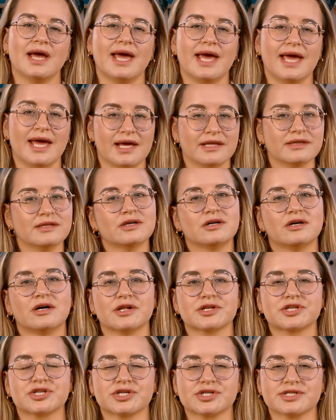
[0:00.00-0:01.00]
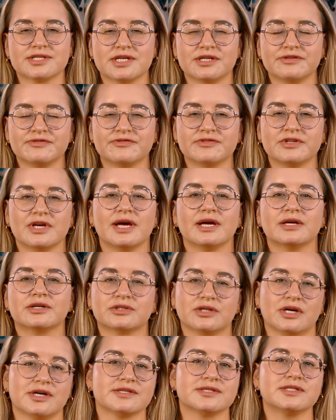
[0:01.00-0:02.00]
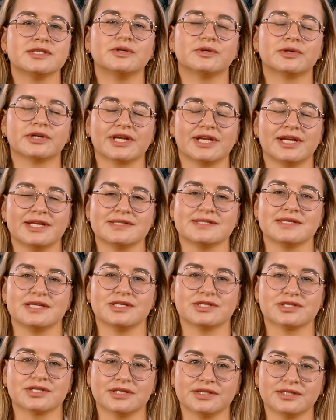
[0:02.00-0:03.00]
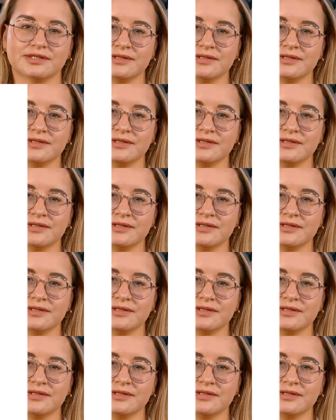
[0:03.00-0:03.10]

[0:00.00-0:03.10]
and a culture shift across the organization.